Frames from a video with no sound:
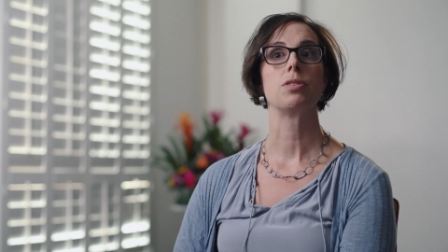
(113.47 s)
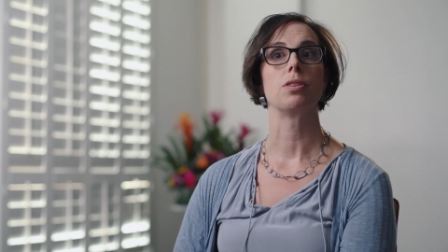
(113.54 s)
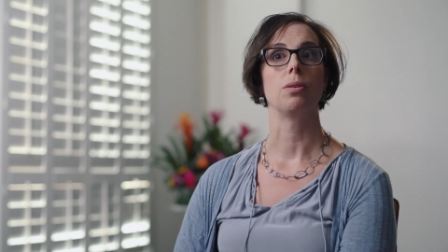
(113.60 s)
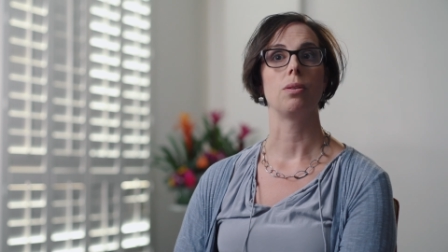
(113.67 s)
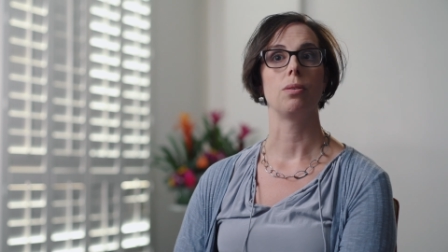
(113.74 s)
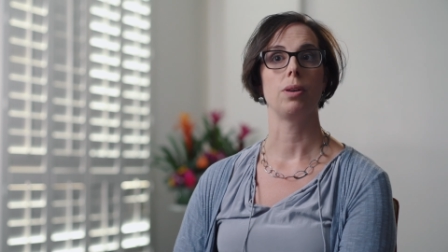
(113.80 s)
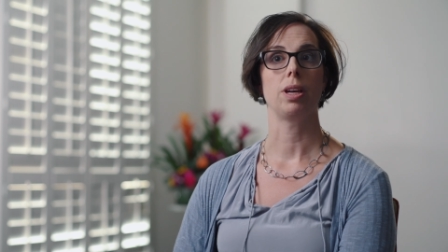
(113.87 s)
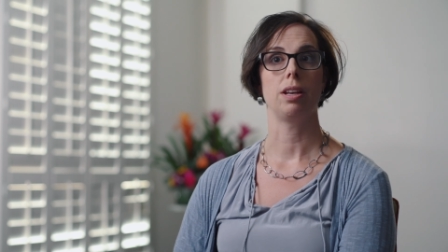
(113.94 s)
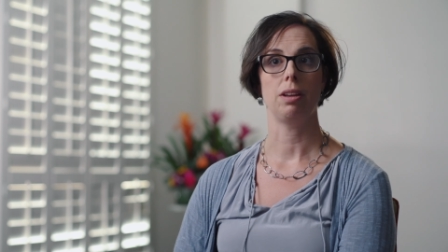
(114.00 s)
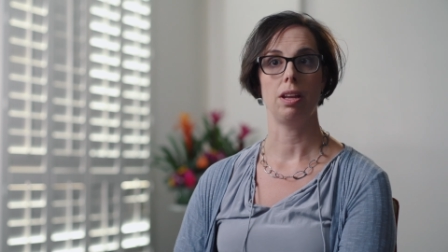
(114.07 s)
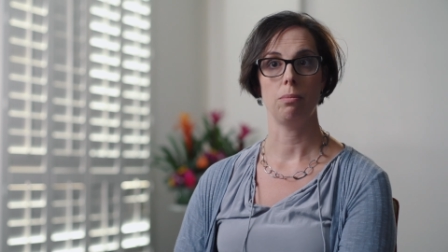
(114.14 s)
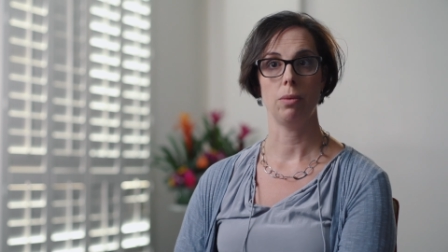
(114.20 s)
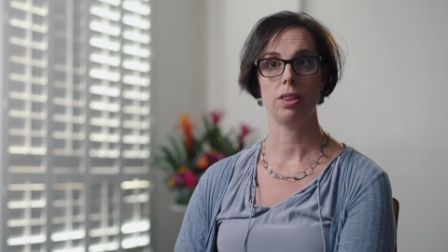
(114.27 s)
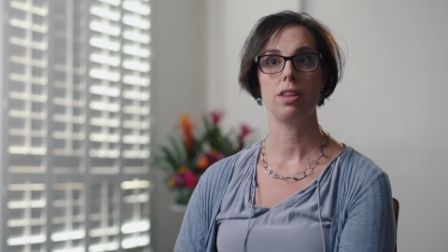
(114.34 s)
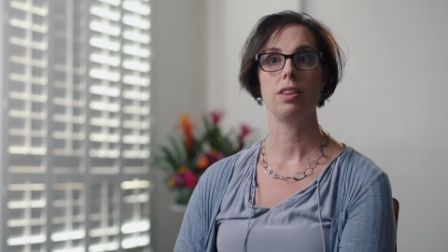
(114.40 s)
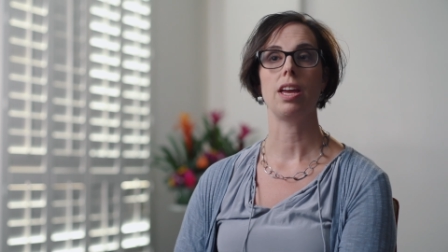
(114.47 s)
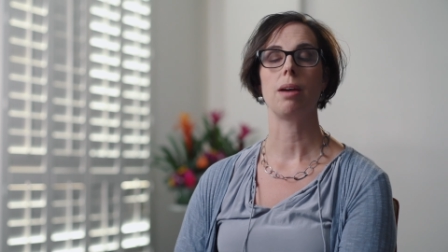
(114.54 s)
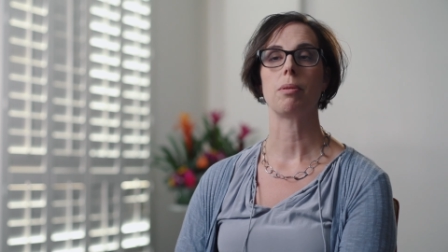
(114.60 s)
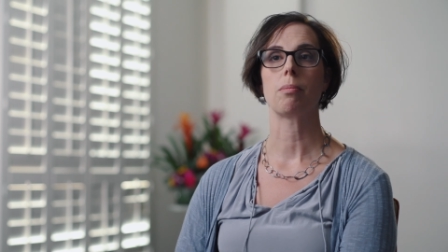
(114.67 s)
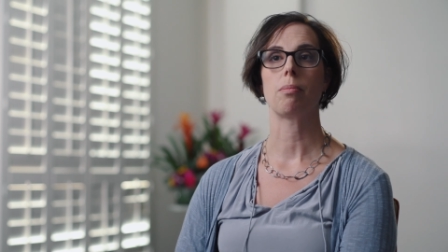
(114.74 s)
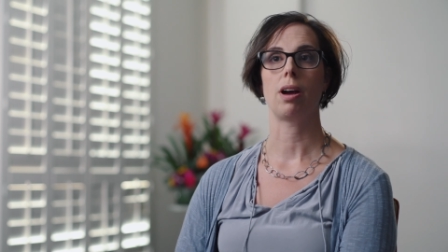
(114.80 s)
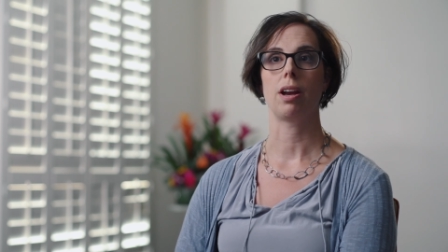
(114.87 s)
So in within the
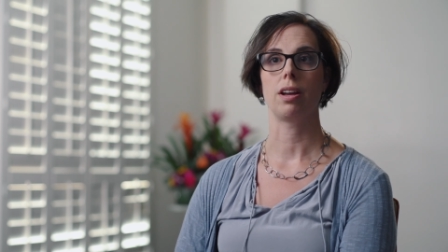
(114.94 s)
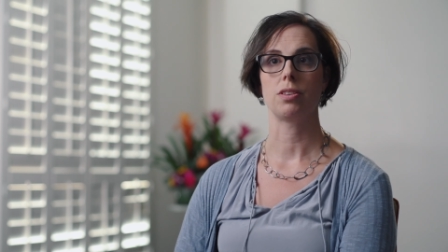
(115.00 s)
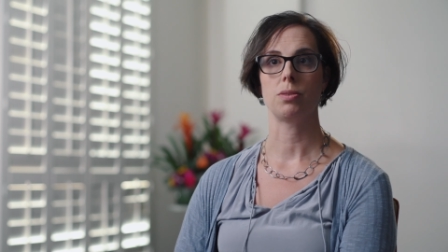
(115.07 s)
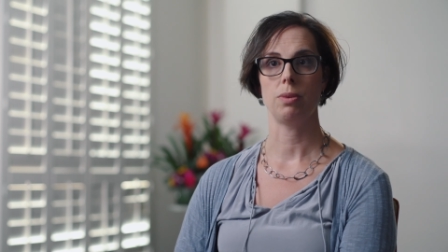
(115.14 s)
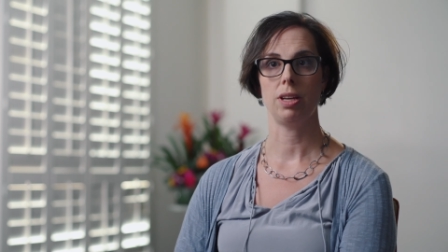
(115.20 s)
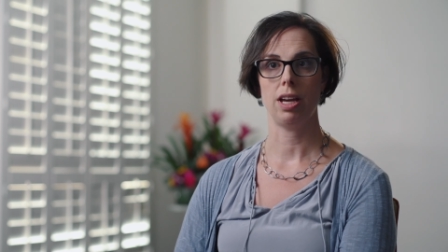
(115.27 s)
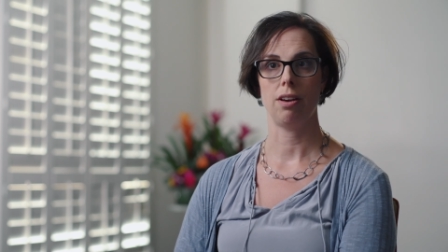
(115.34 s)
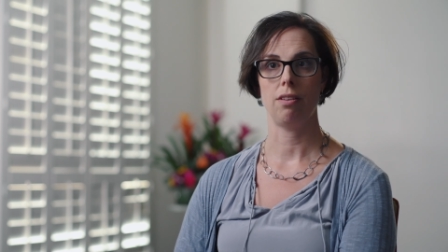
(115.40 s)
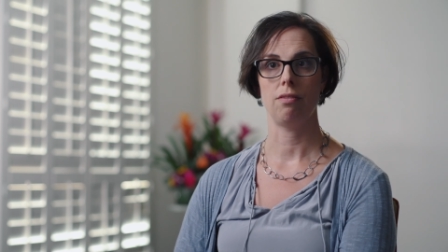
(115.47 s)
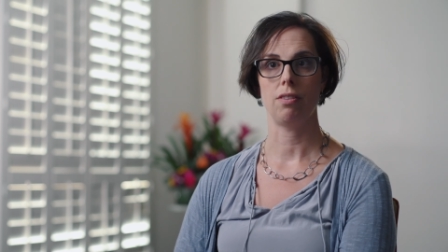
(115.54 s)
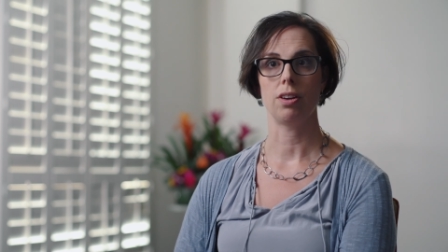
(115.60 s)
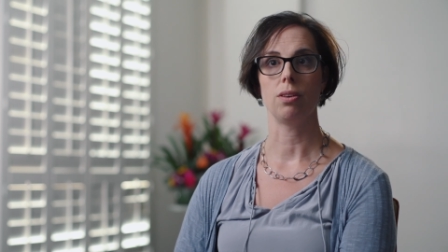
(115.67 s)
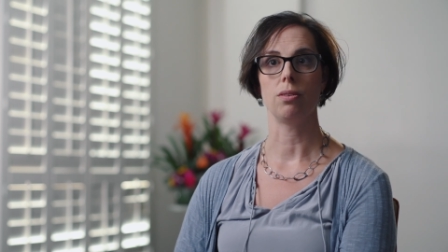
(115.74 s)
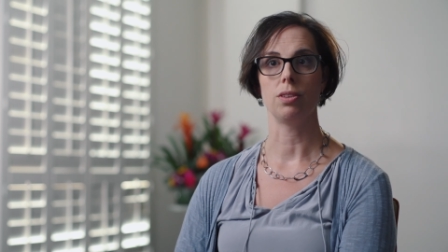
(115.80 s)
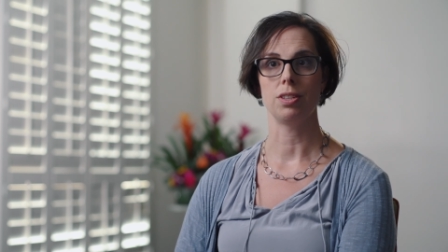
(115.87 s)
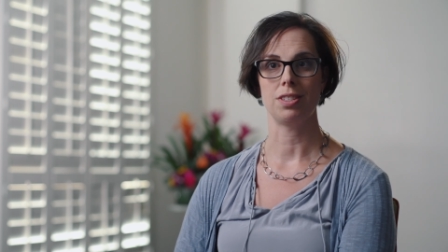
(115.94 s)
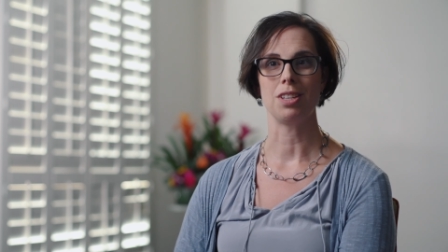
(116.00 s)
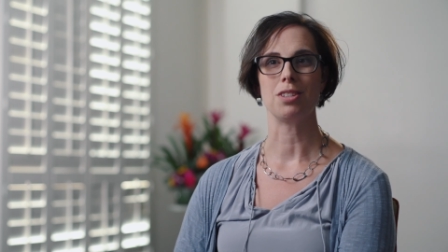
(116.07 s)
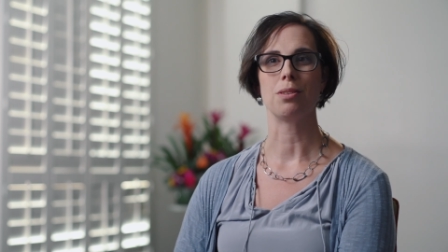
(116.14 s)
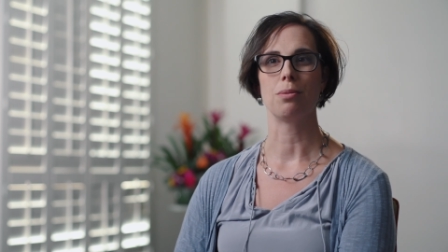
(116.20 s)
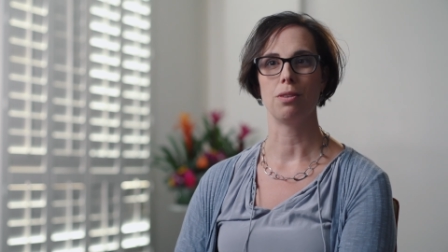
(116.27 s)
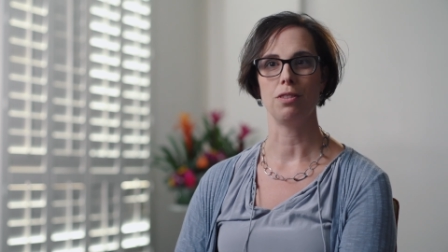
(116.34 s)
Epic product, we have a
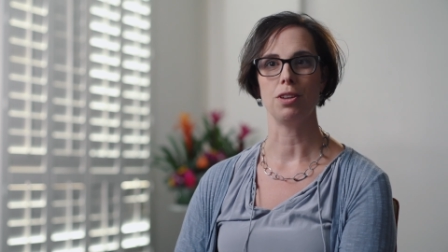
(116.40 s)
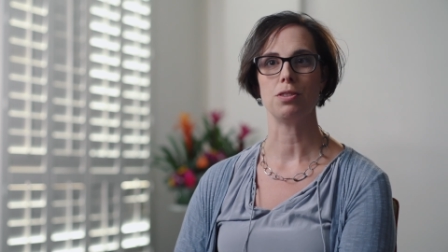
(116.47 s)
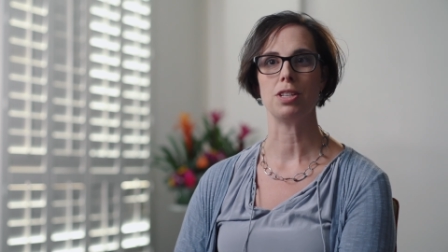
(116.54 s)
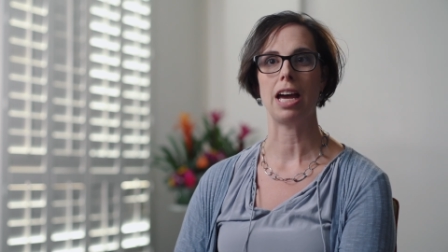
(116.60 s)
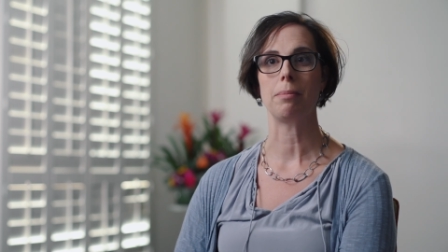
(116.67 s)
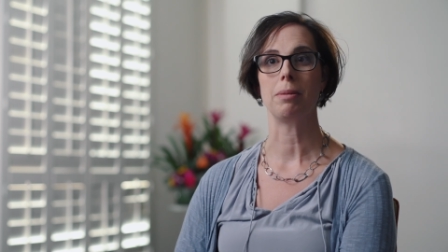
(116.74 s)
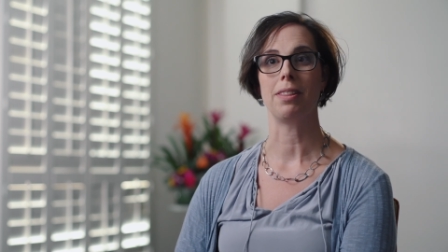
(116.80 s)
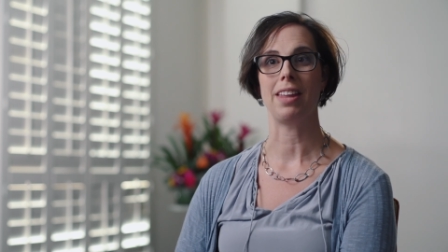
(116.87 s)
utilization review tab,